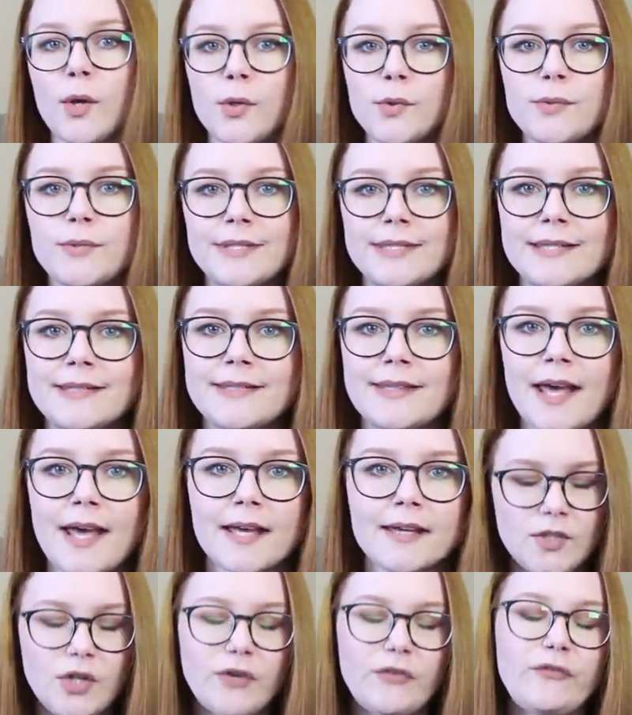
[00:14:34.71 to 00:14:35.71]
Who's to
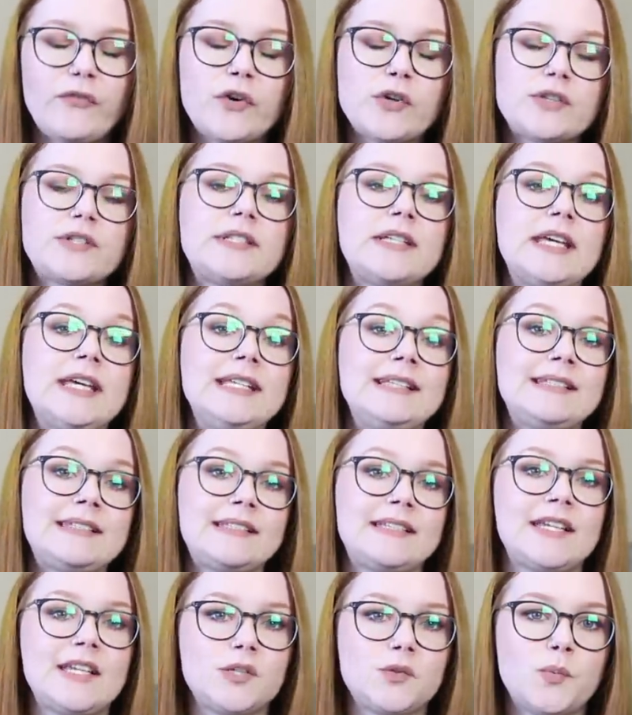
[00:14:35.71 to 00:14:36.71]
say? Your first
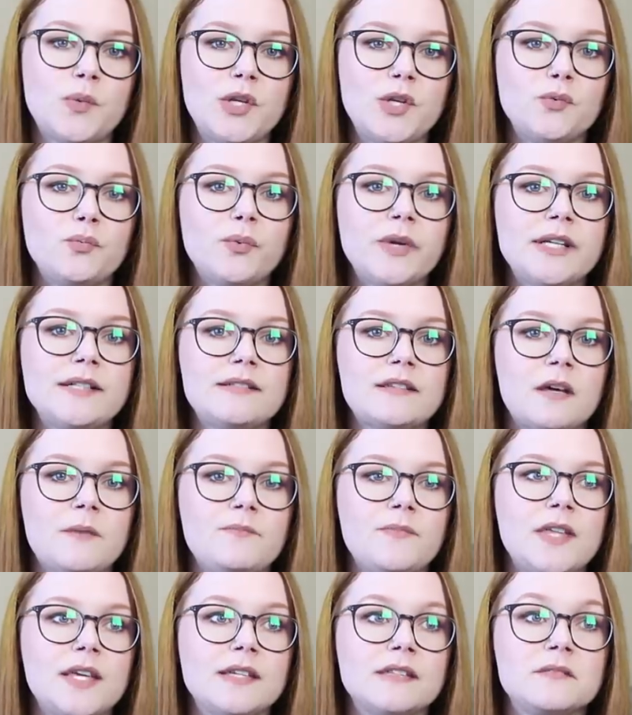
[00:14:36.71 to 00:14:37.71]
instinct when you read
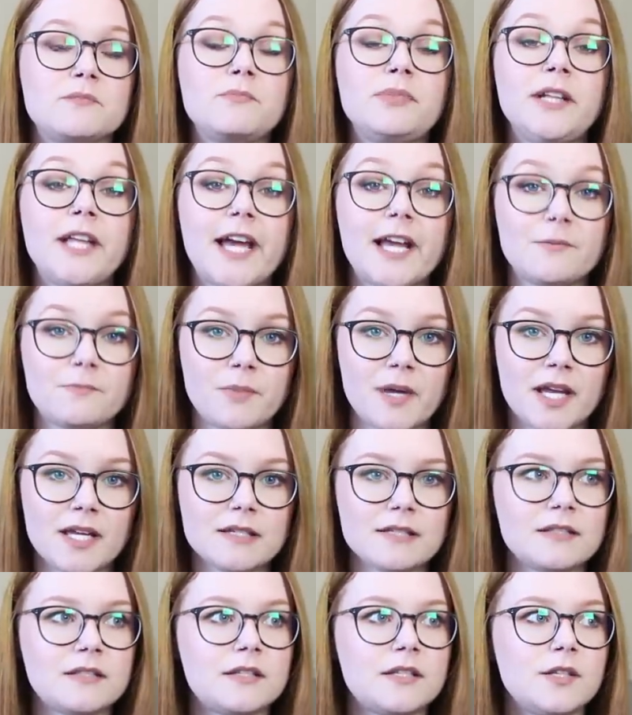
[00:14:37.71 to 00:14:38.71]
something is
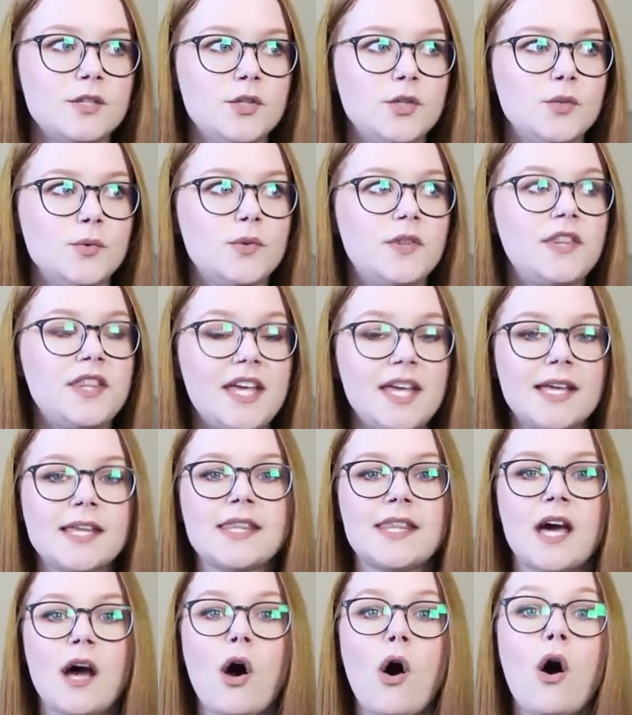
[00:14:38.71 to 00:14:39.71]
plant-based, you
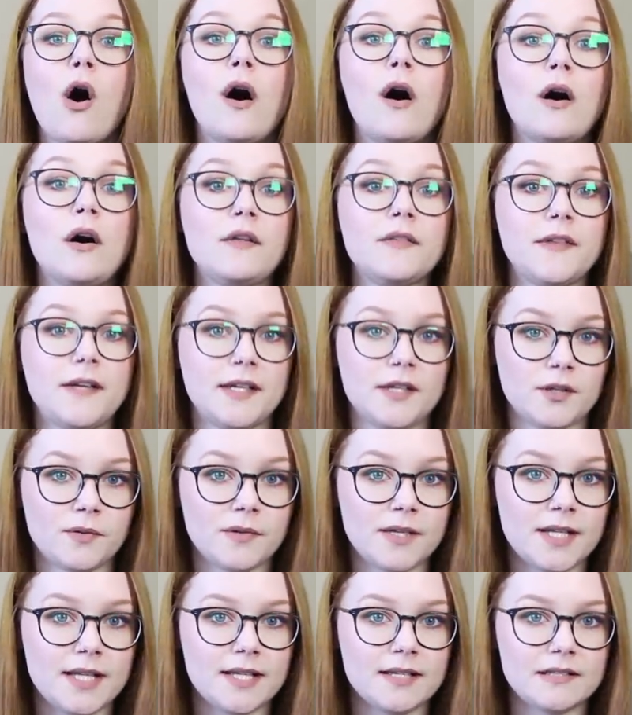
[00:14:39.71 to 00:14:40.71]
think that all the
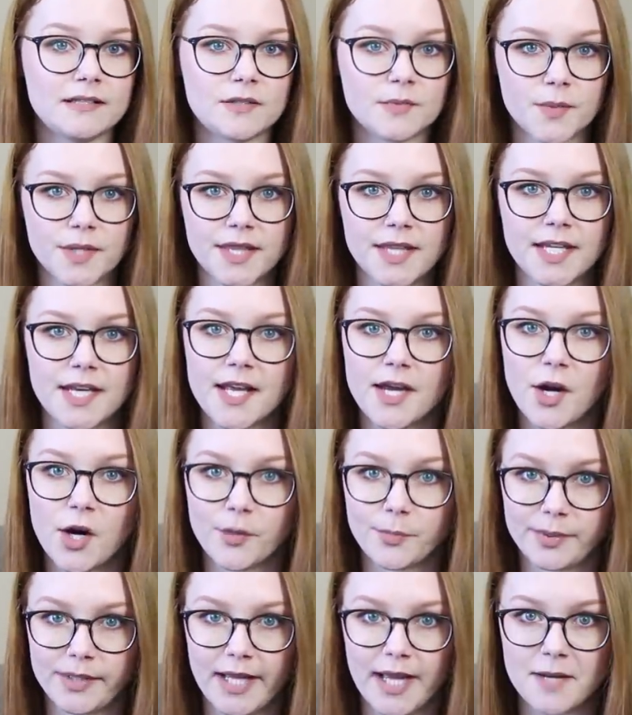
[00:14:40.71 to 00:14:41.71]
ingredients within it
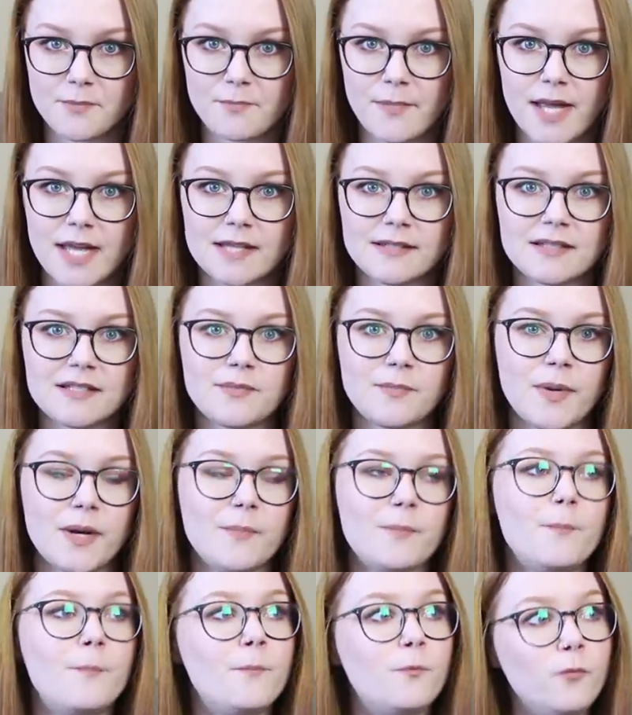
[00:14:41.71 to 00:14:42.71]
are plant-based,
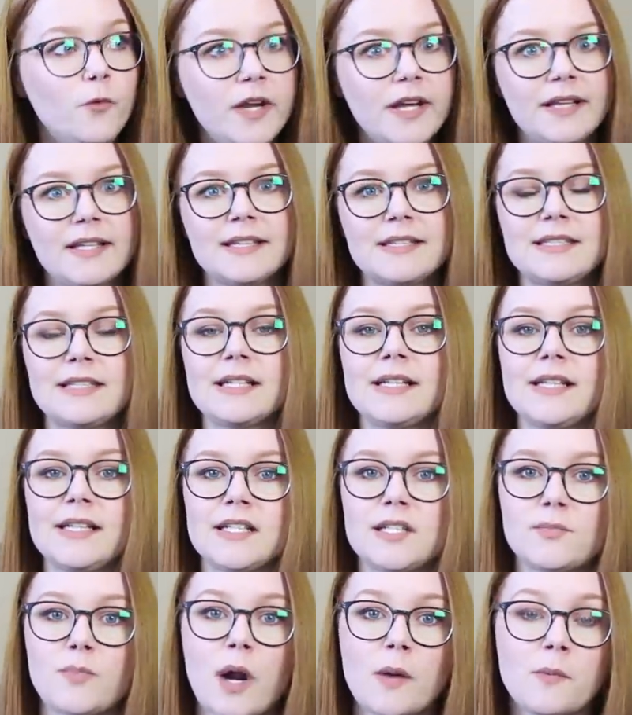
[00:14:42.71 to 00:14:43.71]
but realistically,
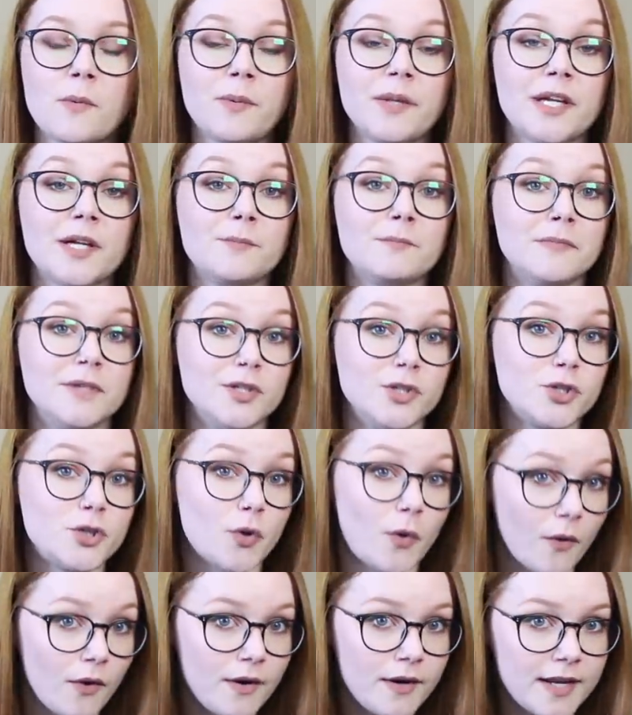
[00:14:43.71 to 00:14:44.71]
it's probably a
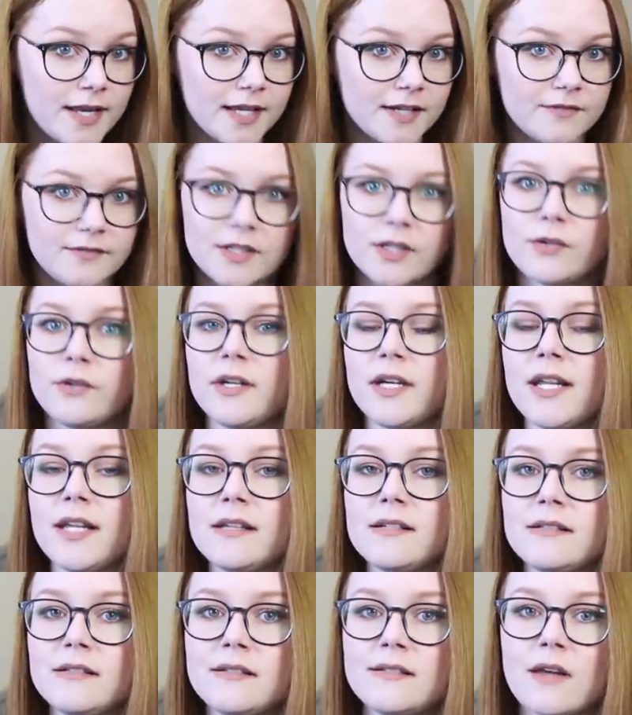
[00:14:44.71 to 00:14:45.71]
majority of
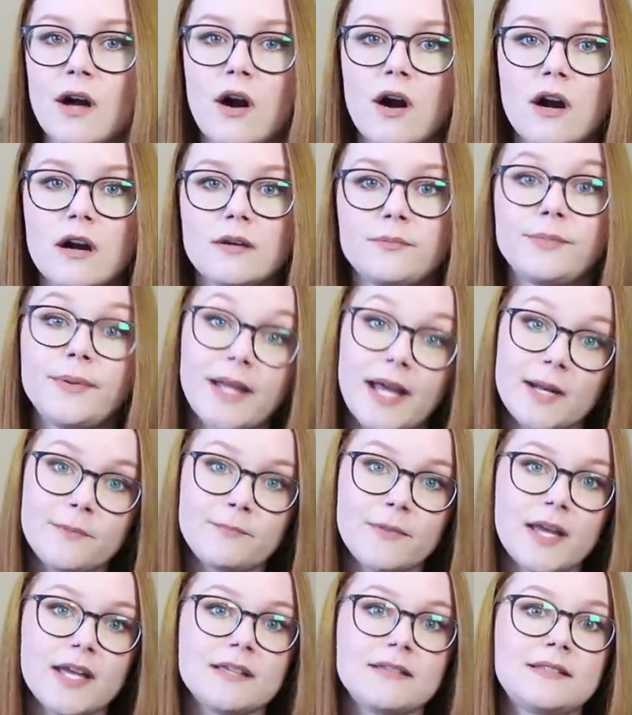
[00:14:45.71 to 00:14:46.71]
ingredients are
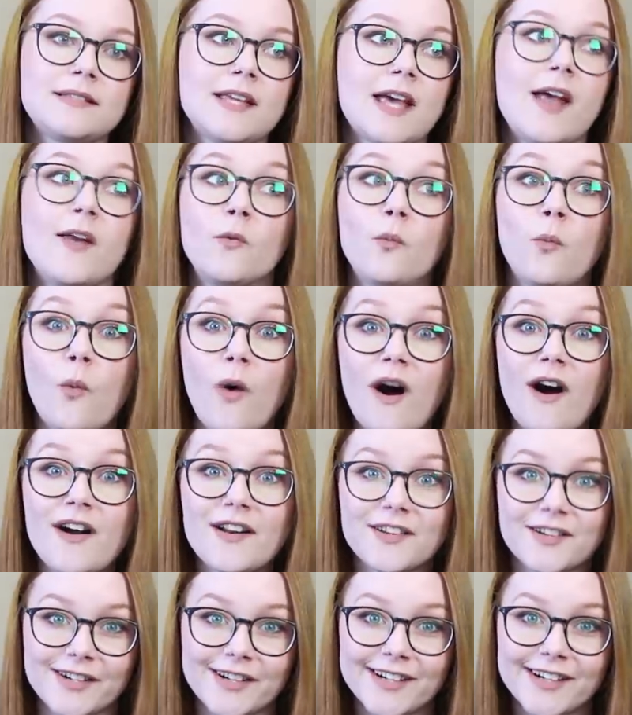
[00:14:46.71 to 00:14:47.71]
plant-based and
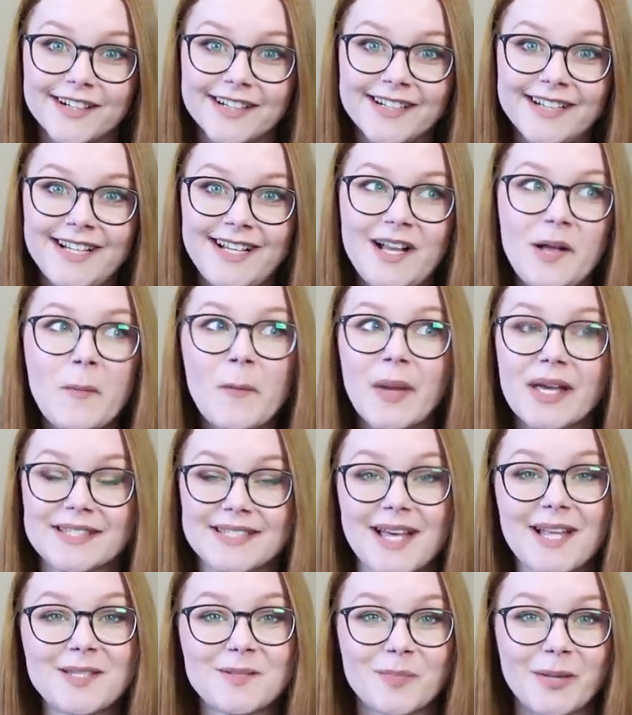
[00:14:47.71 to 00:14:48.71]
water, because
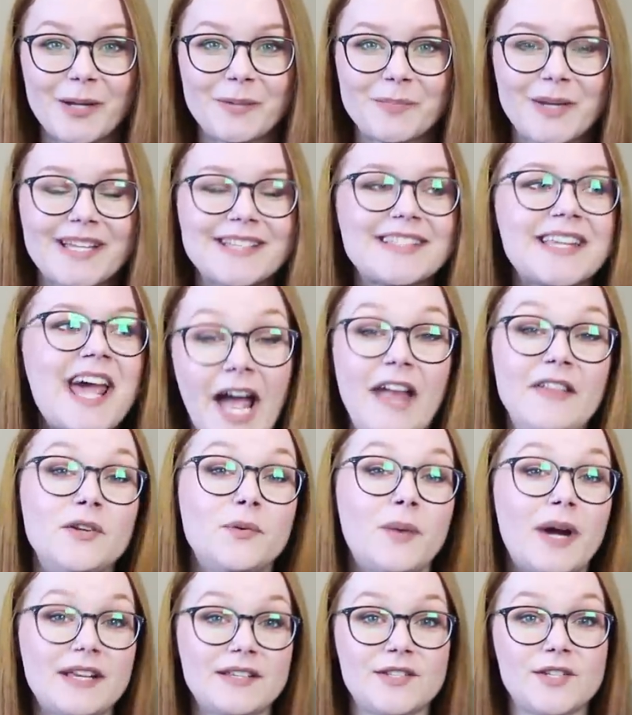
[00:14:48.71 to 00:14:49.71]
that's plant-based, and the
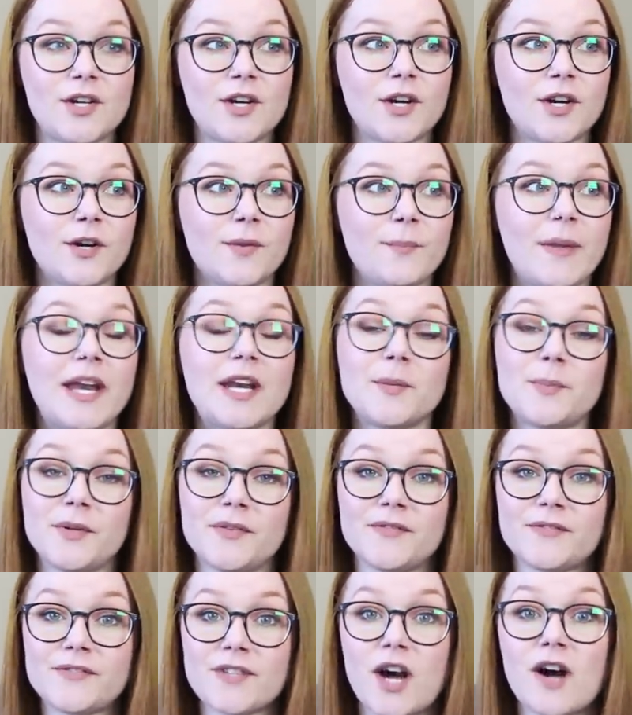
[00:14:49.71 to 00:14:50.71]
rest are made up
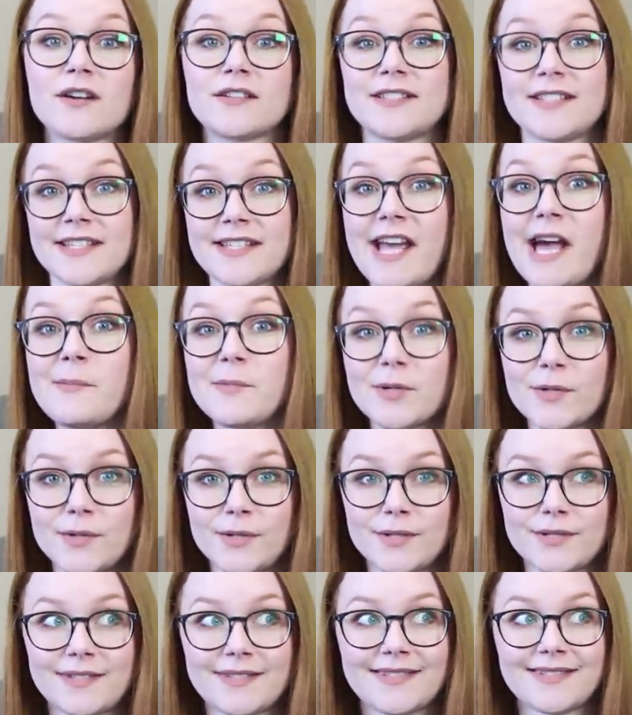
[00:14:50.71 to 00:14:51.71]
of toxic
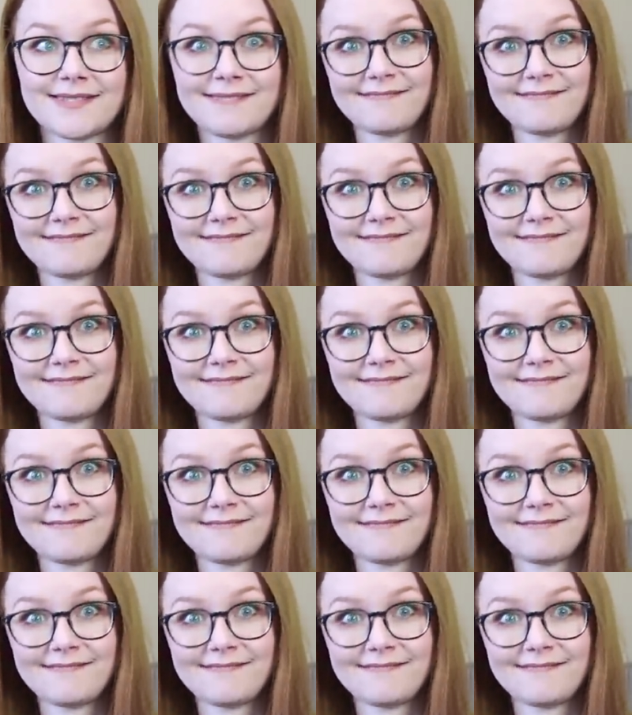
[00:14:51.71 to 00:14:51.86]
chemicals.